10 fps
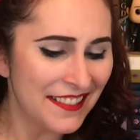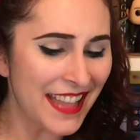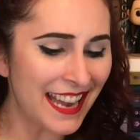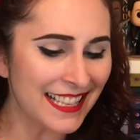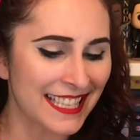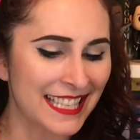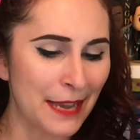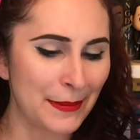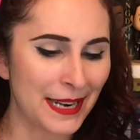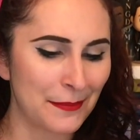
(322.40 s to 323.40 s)
That is
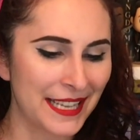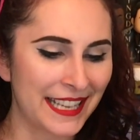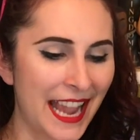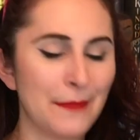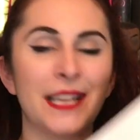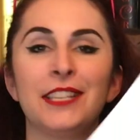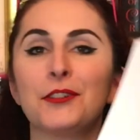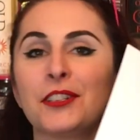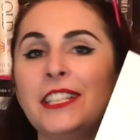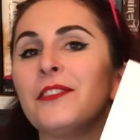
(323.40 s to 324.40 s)
stepping up the game. Like,
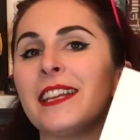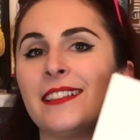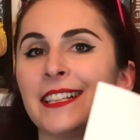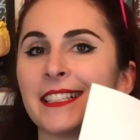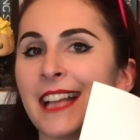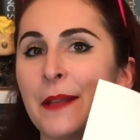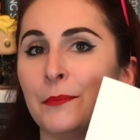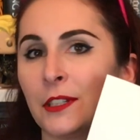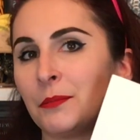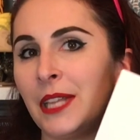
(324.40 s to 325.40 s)
usually you get like a signed
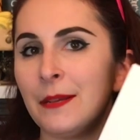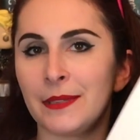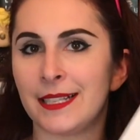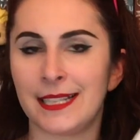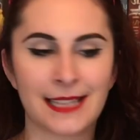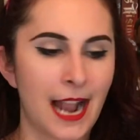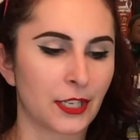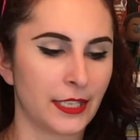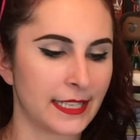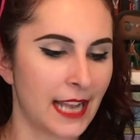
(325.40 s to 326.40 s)
book plate, but this is
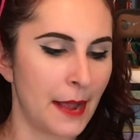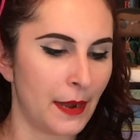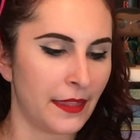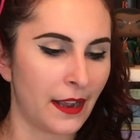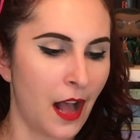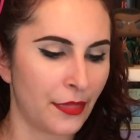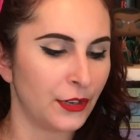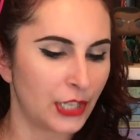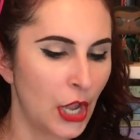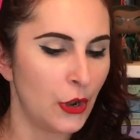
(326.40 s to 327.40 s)
actually signed by the author
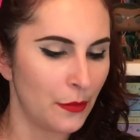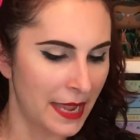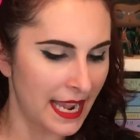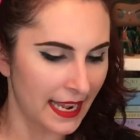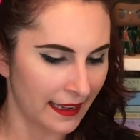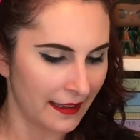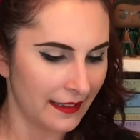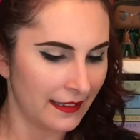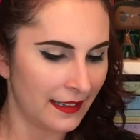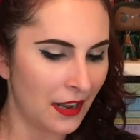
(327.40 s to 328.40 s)
to me.
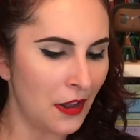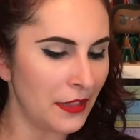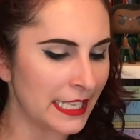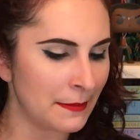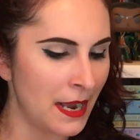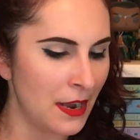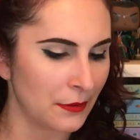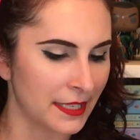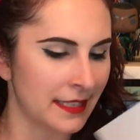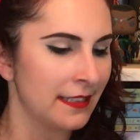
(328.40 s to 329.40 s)
Holy
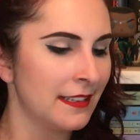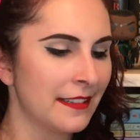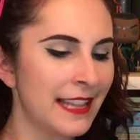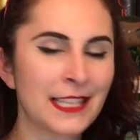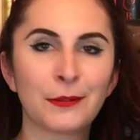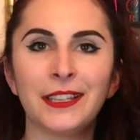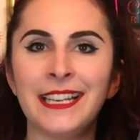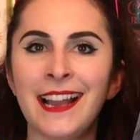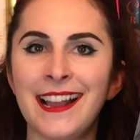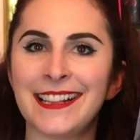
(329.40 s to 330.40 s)
smokes, that's really
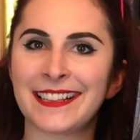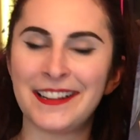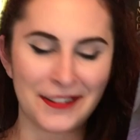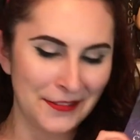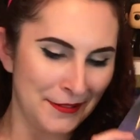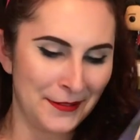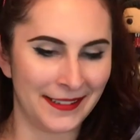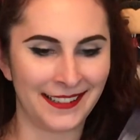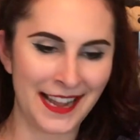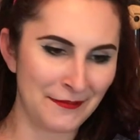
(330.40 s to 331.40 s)
nice.
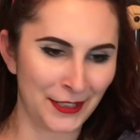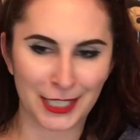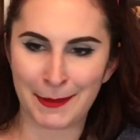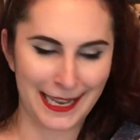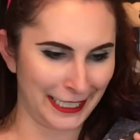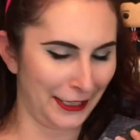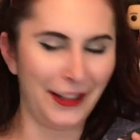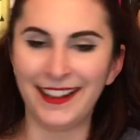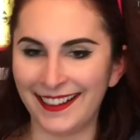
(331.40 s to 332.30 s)
Oh, I feel special.